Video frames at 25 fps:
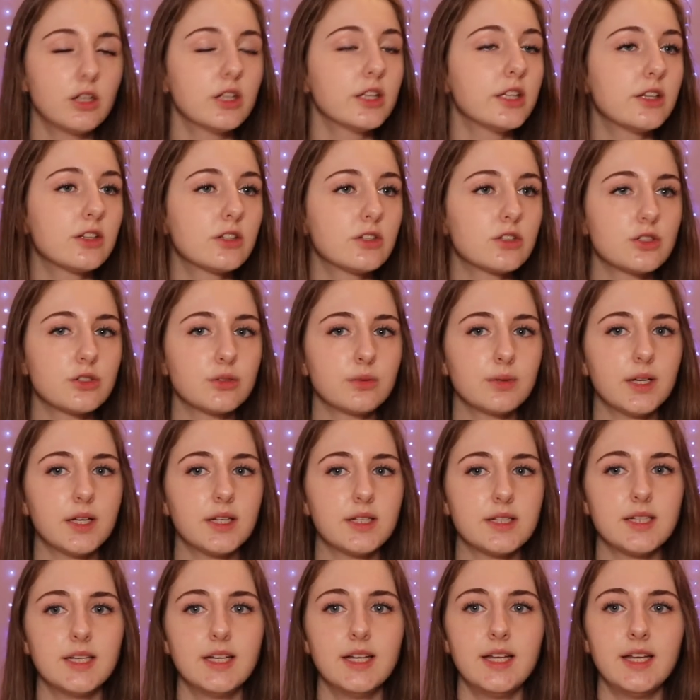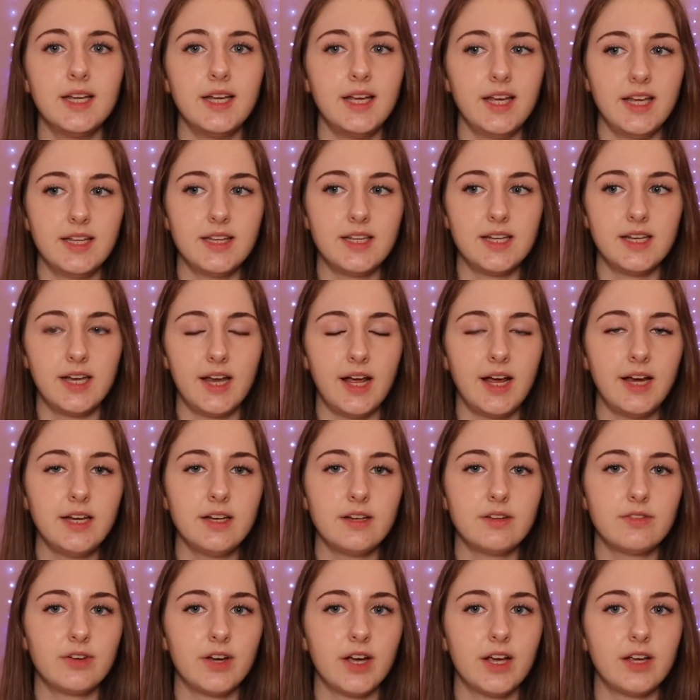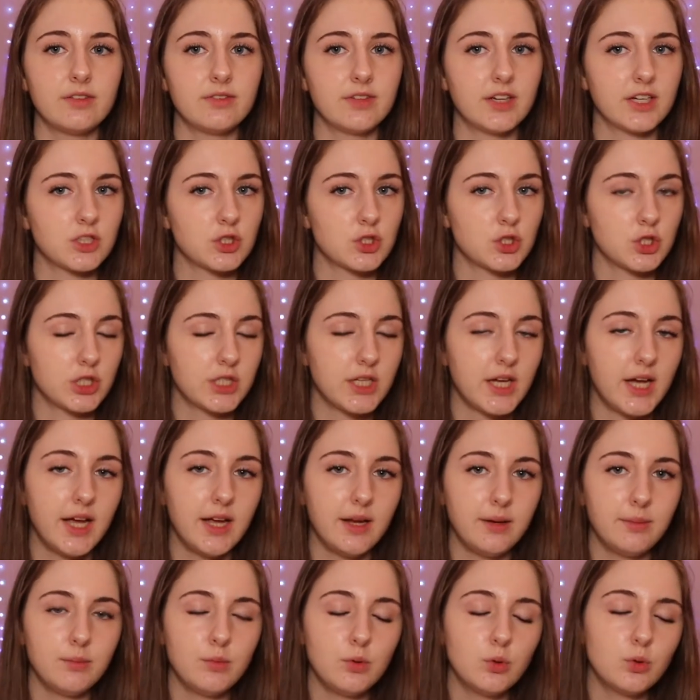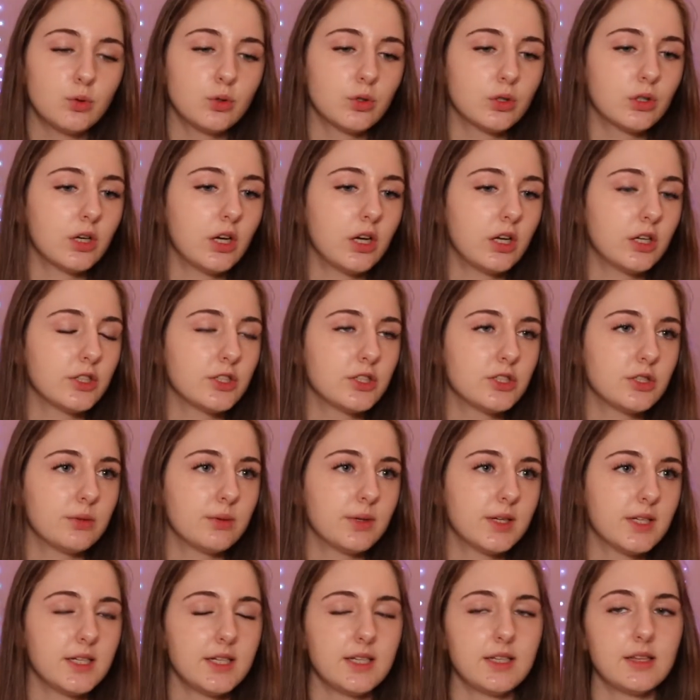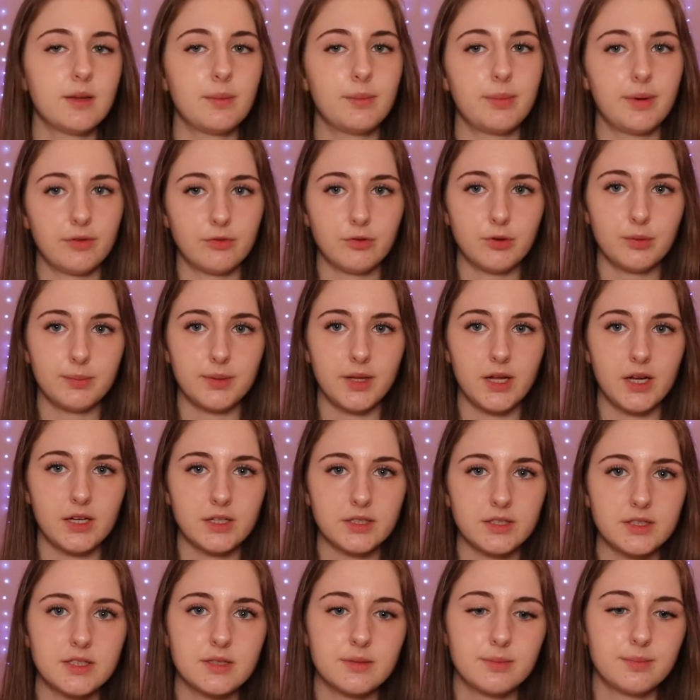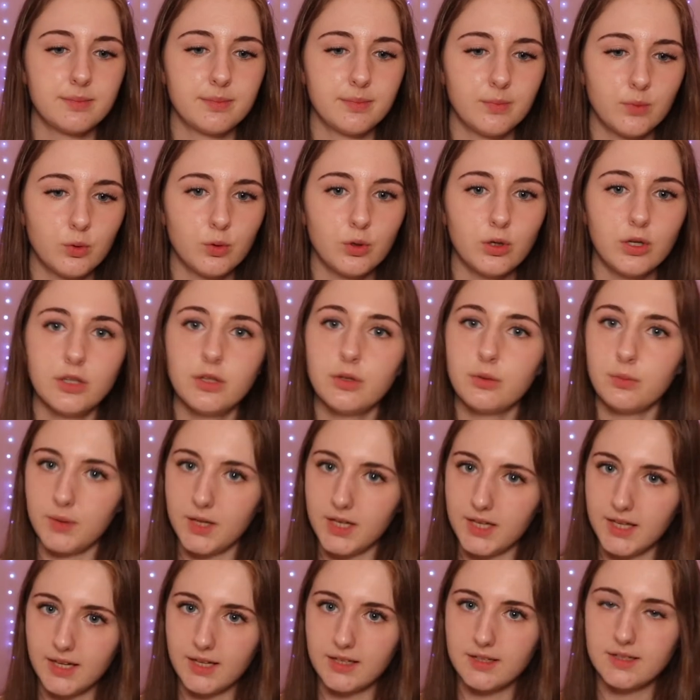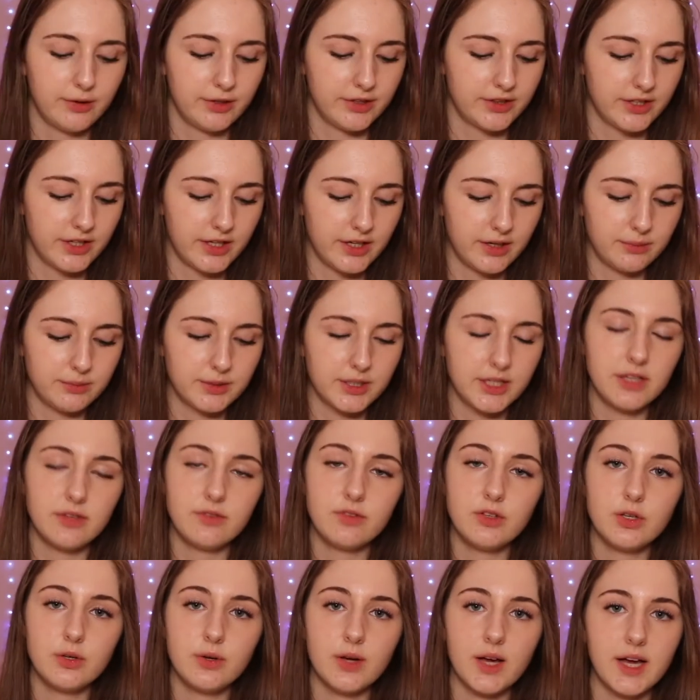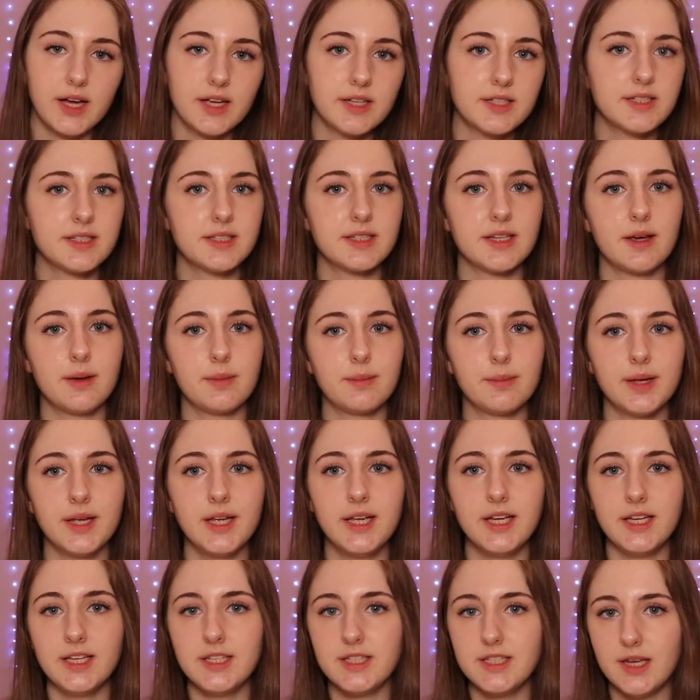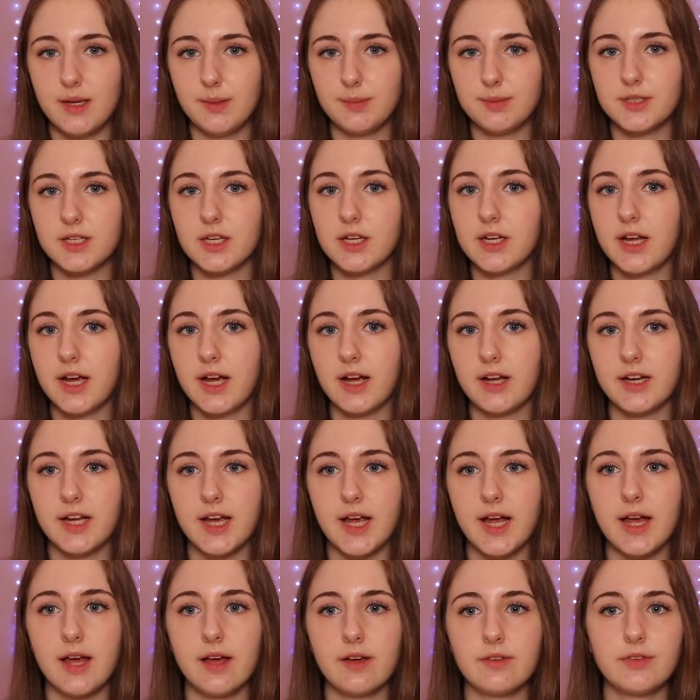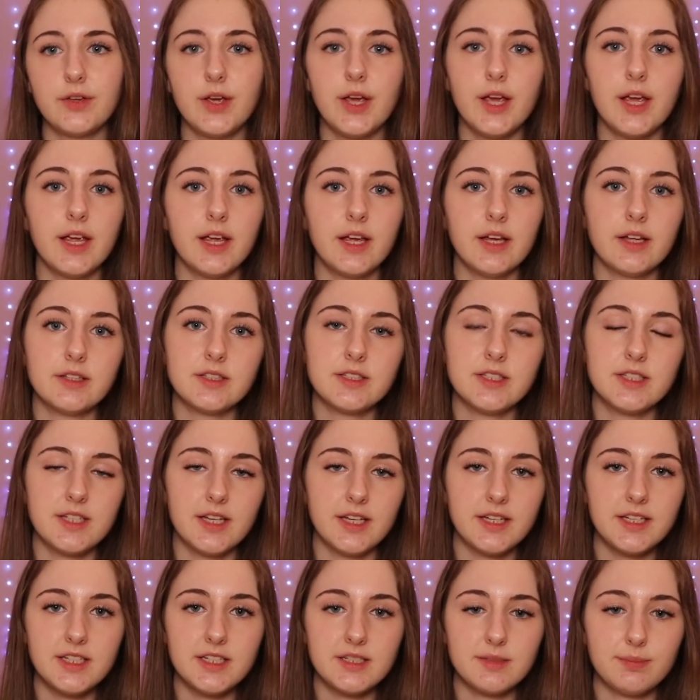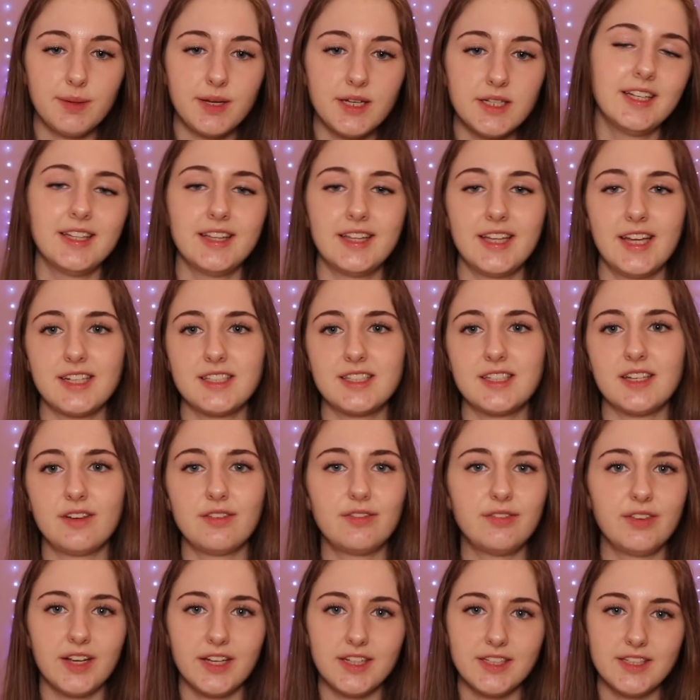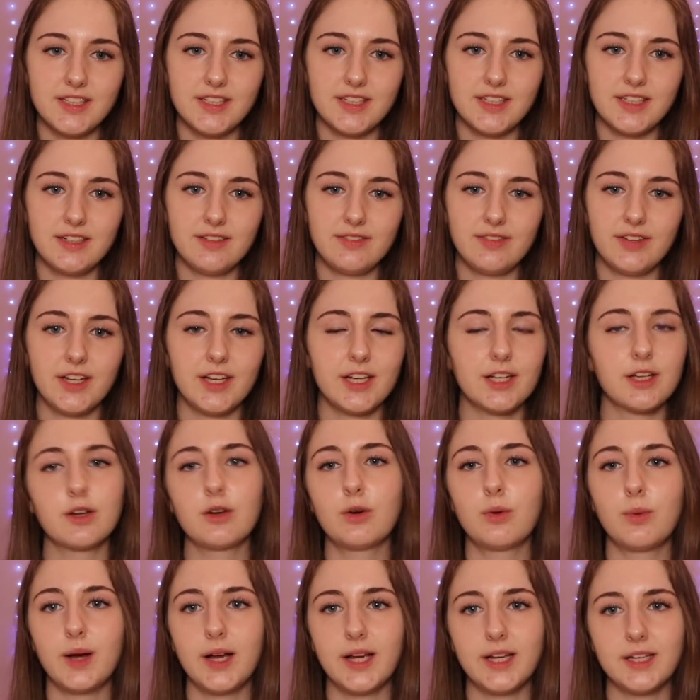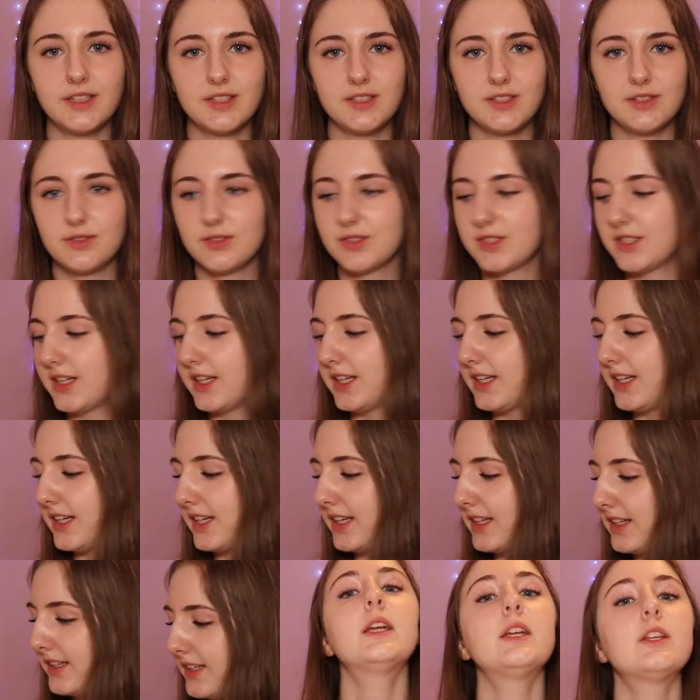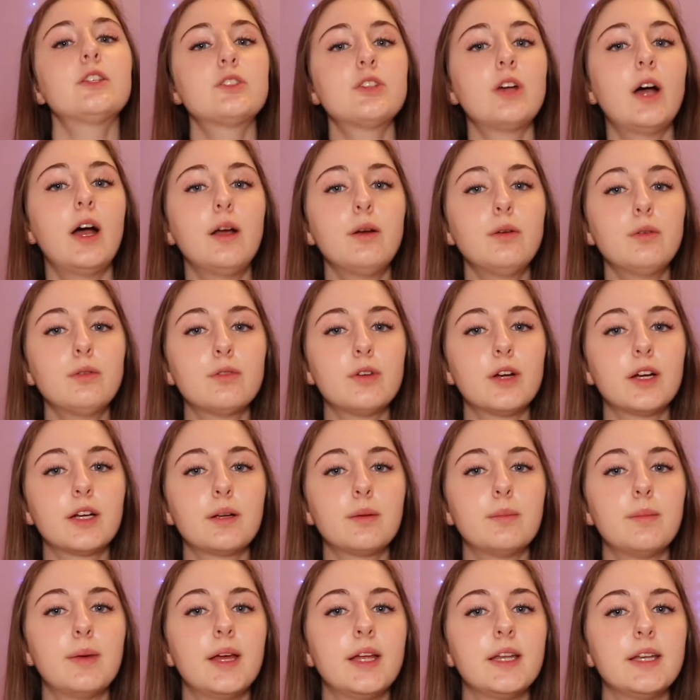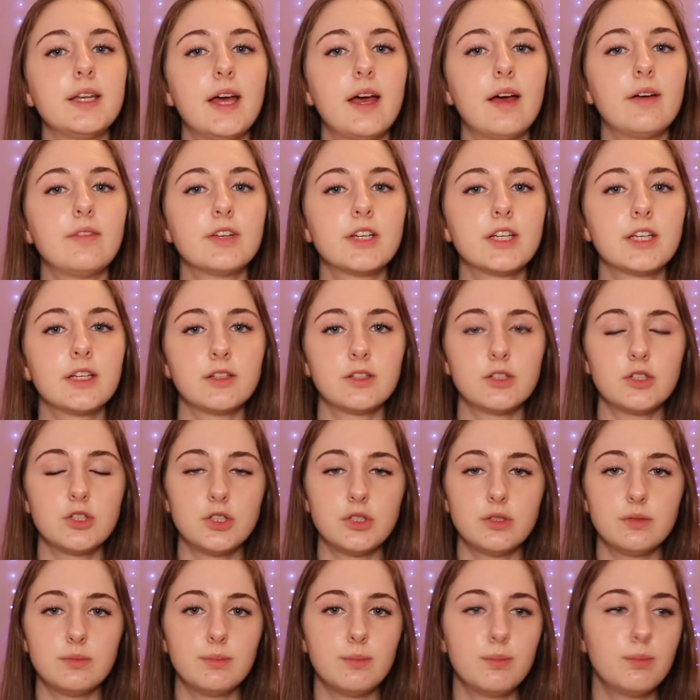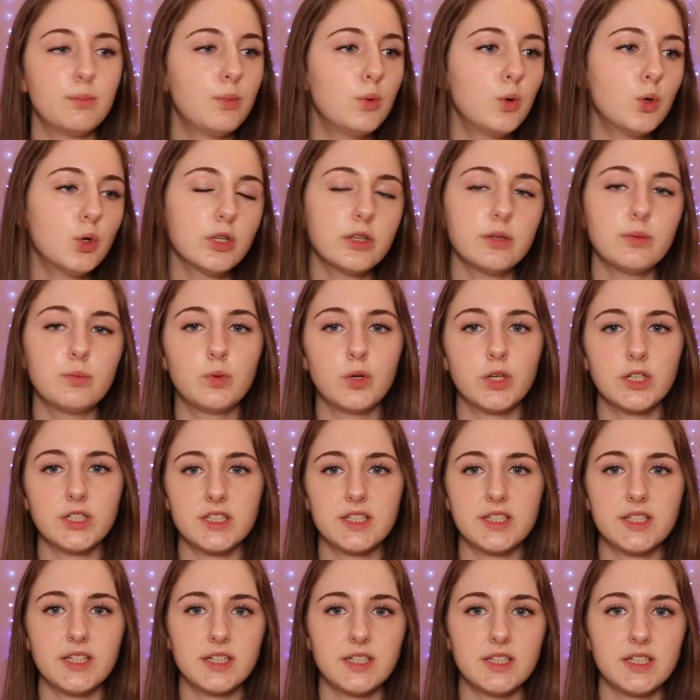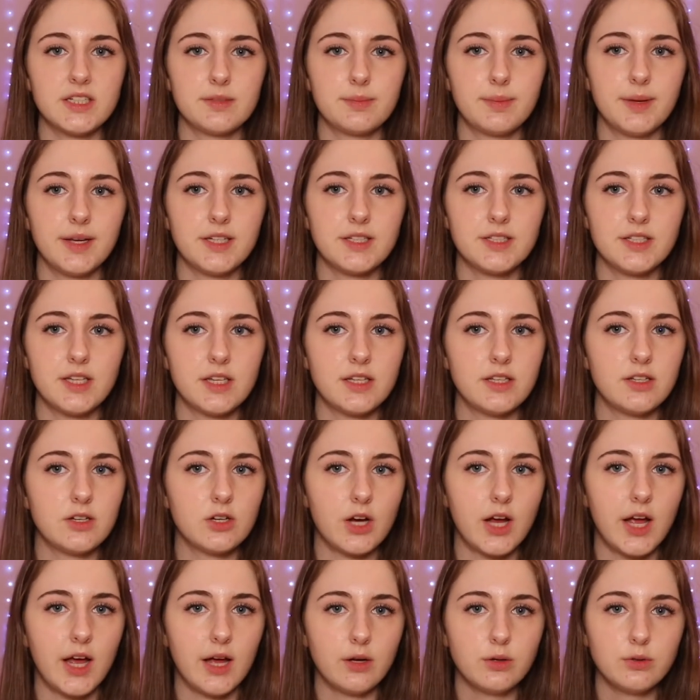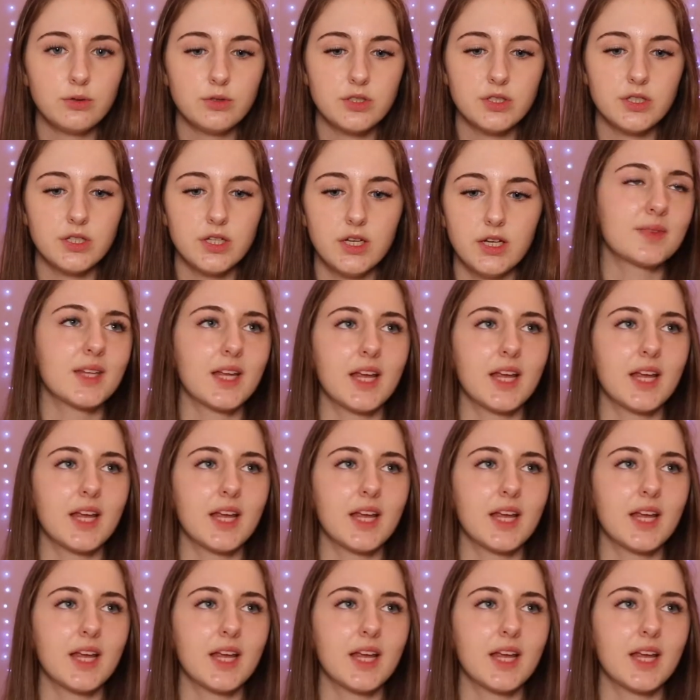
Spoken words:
either do it in the night if I have extra time, or I'll do it in the buffer blocks or on the weekend. I thought I would give you guys some tips on how to have a study space that's effective and quiet to study in. So I would recommend having more than one study space in your house.